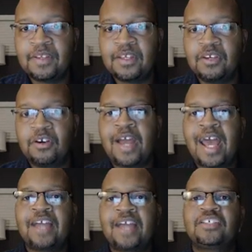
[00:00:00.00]
your
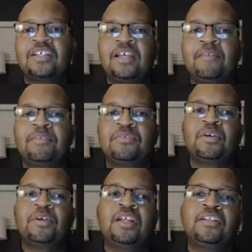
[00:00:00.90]
action limits.
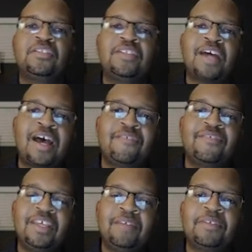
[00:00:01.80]
We're going to
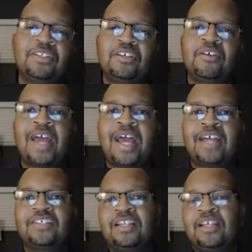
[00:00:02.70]
dive deep into your
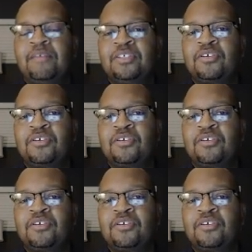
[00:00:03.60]
action limits.